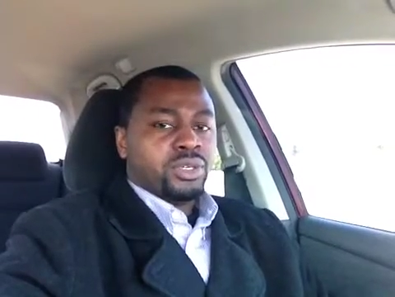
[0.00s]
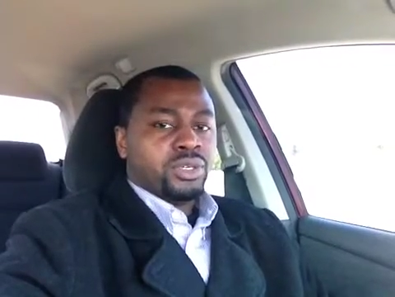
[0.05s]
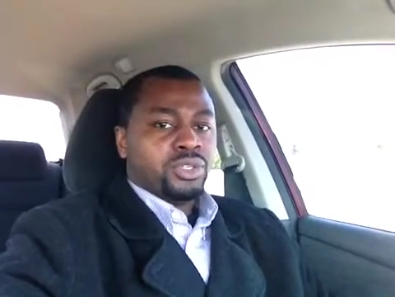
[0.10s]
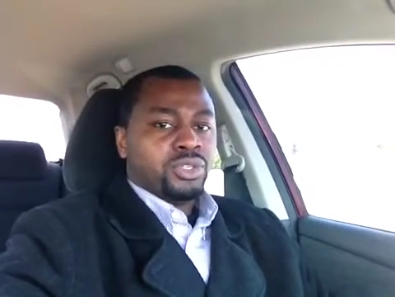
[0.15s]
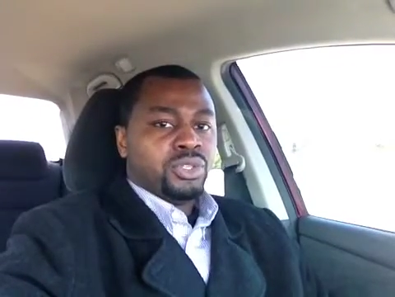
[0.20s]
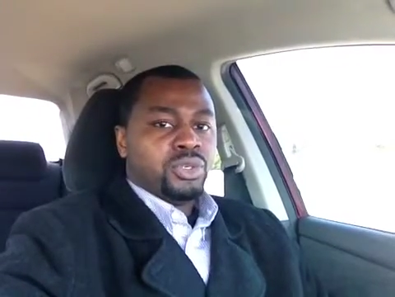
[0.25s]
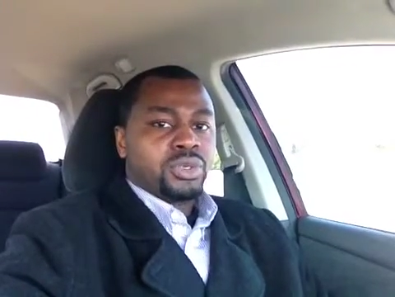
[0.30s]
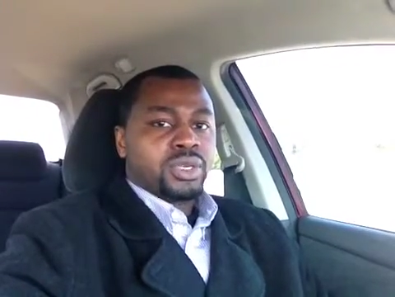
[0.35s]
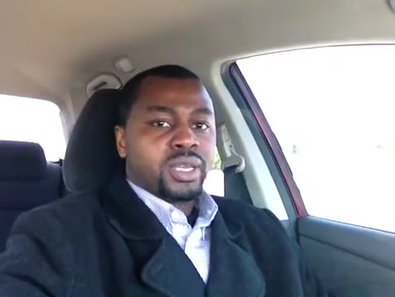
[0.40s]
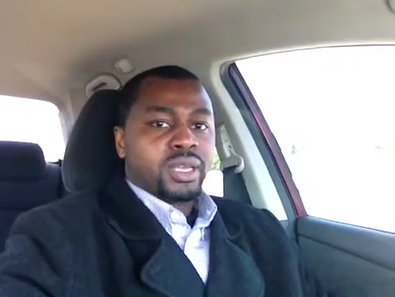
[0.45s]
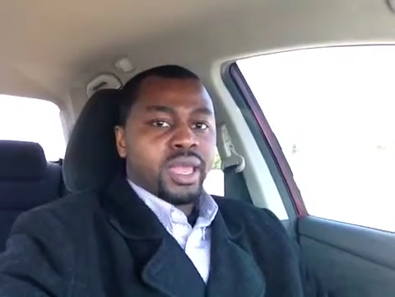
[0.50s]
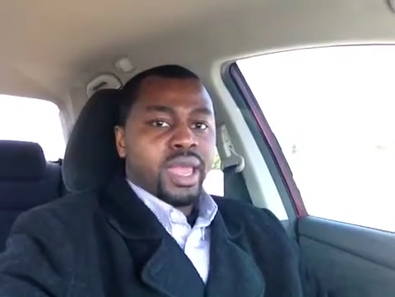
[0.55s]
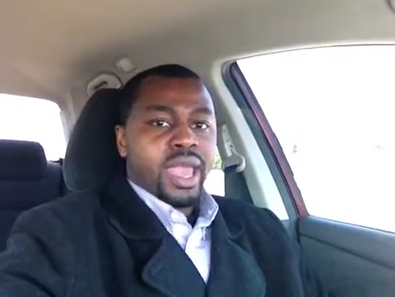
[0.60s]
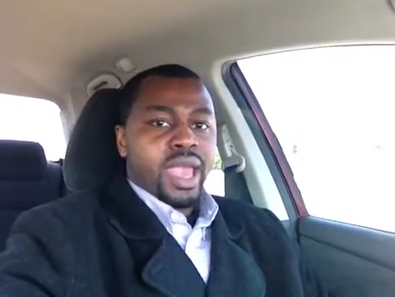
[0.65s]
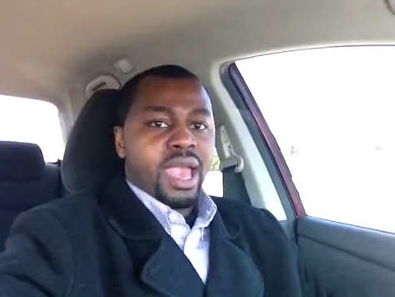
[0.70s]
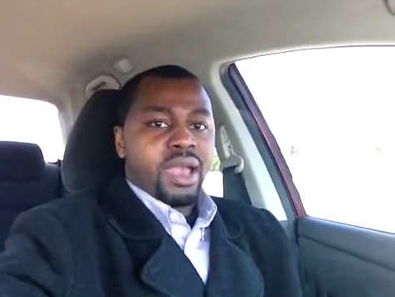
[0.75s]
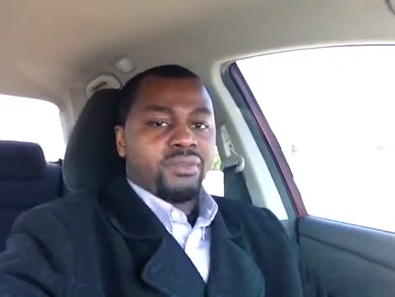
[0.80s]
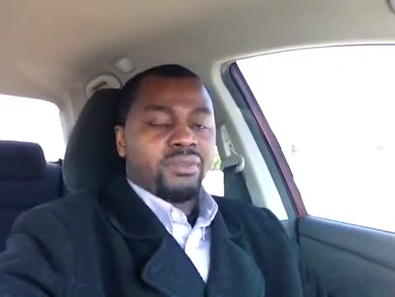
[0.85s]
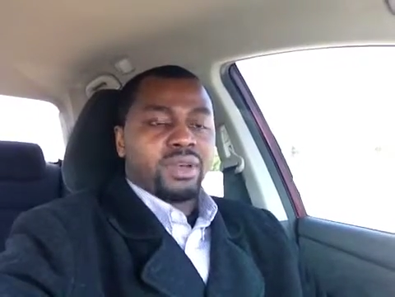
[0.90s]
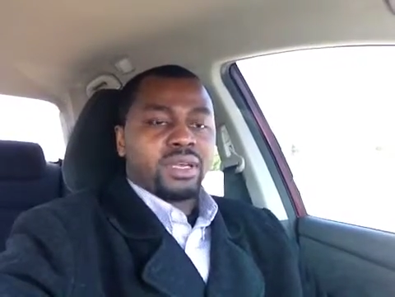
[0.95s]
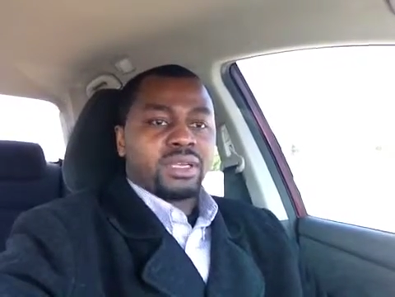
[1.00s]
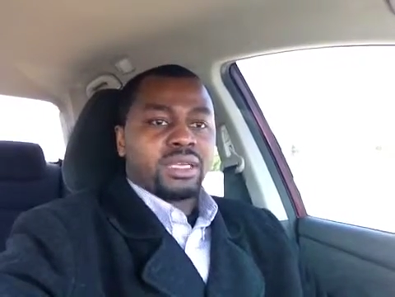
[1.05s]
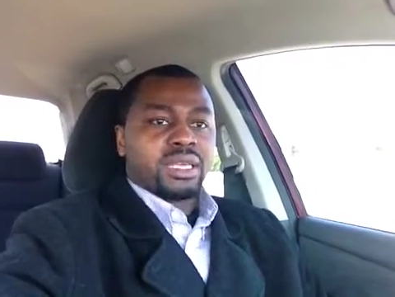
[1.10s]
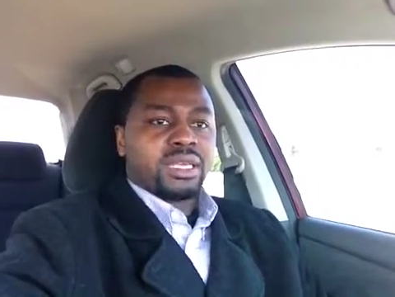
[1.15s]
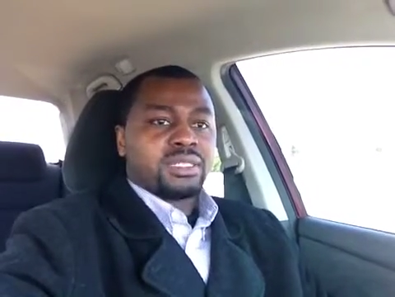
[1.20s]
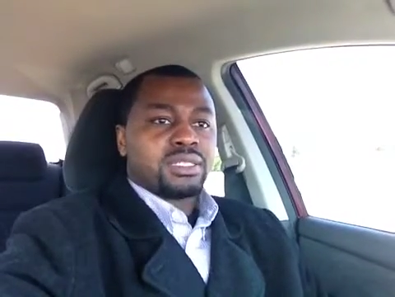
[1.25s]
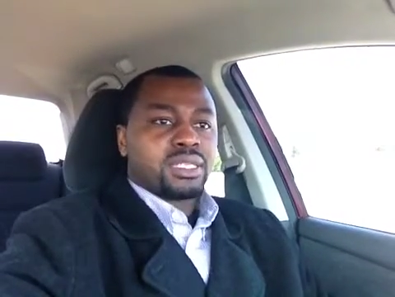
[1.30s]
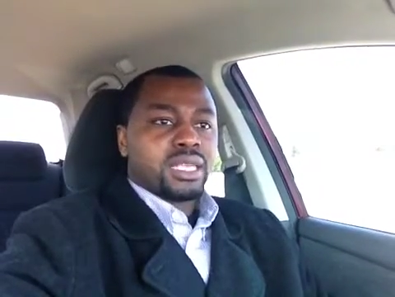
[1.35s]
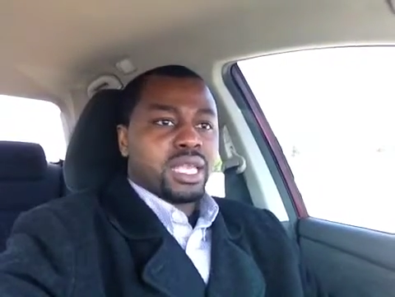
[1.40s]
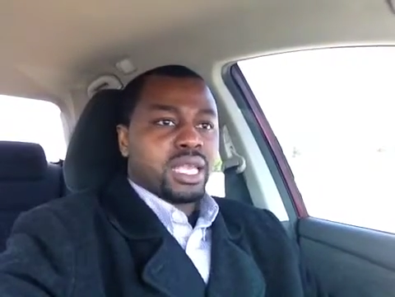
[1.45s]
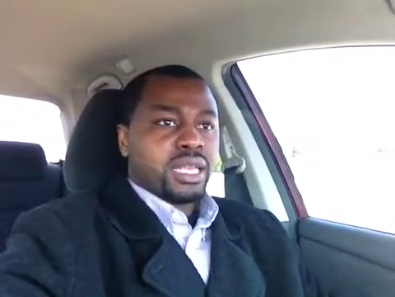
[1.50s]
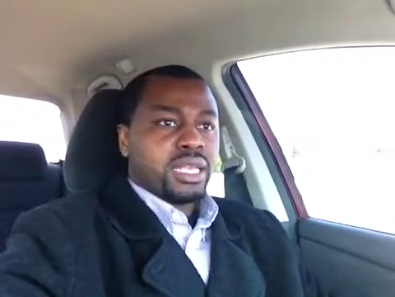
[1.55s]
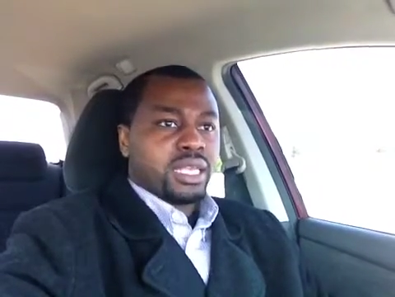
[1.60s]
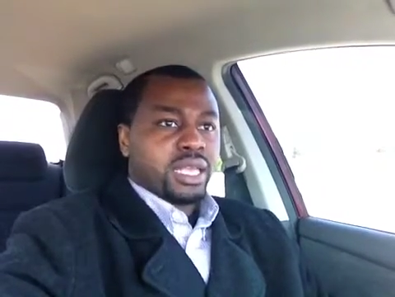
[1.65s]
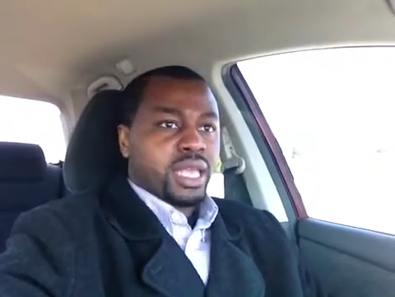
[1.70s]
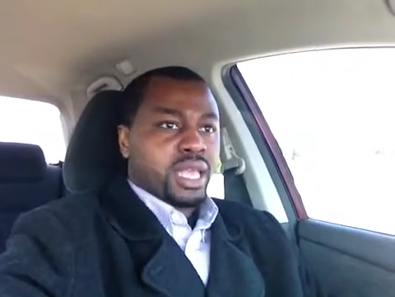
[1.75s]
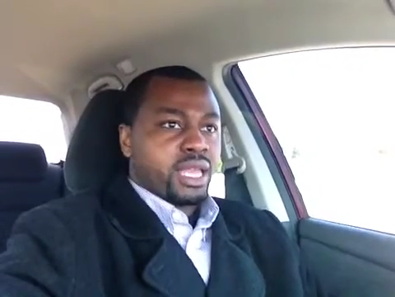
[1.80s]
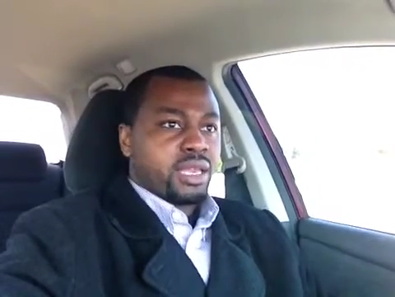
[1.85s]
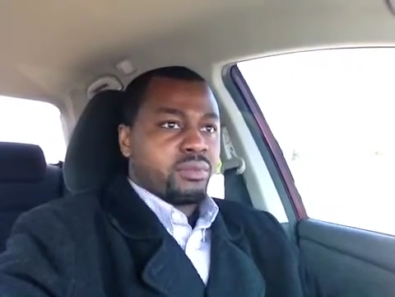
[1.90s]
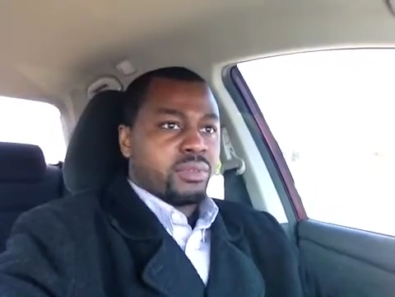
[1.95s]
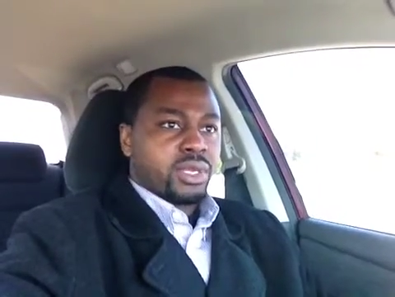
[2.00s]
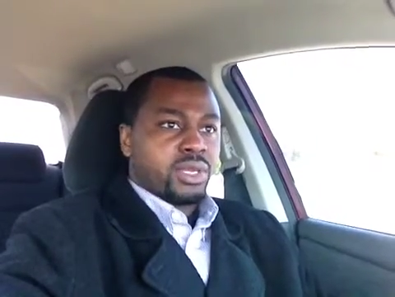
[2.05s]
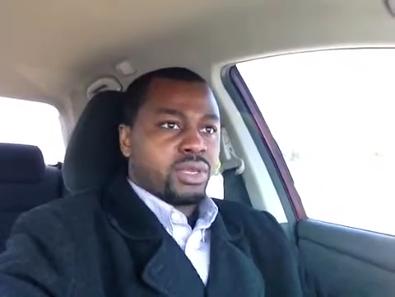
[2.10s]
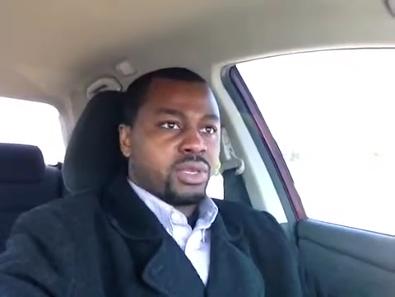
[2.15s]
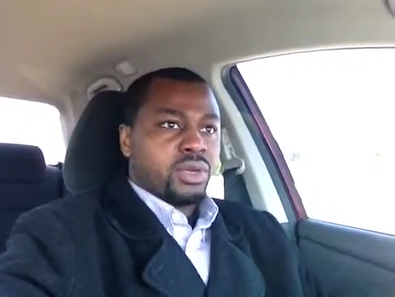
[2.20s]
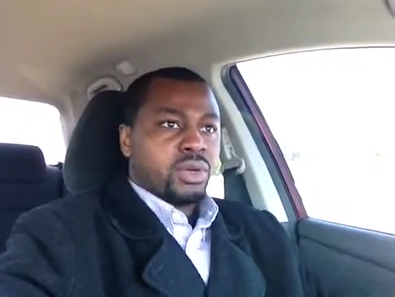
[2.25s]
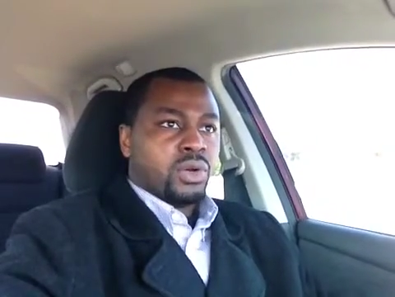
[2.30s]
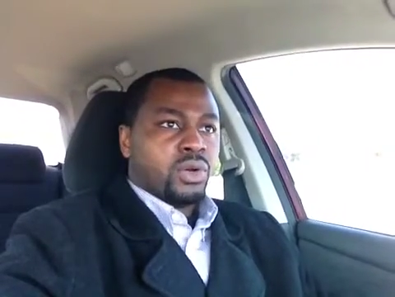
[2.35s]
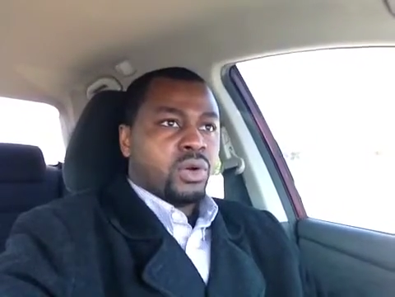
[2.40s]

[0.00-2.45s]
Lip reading: you can have against any enemy